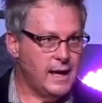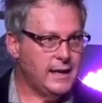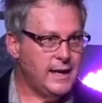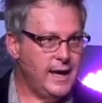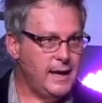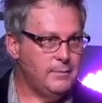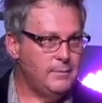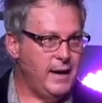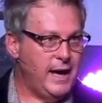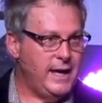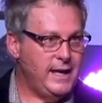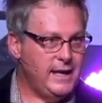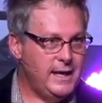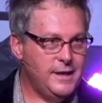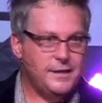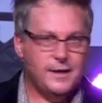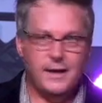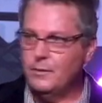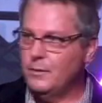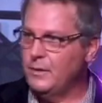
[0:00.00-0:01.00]
I can't buy
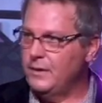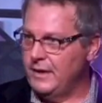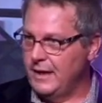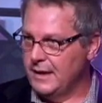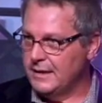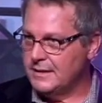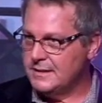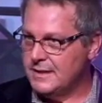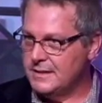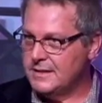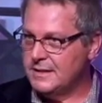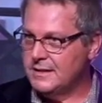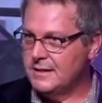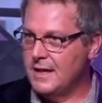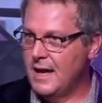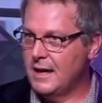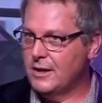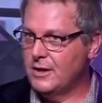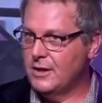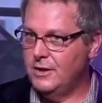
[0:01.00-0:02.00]
anything with this. This
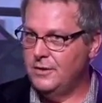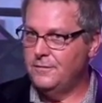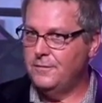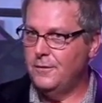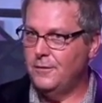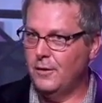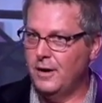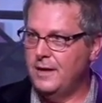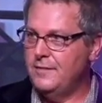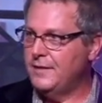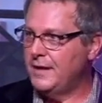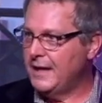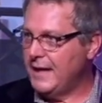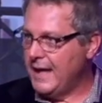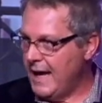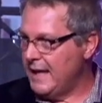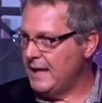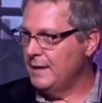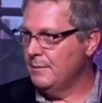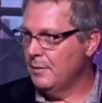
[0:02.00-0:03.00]
is not good for even a
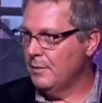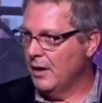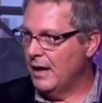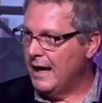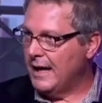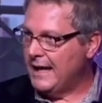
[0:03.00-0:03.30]
candy bar.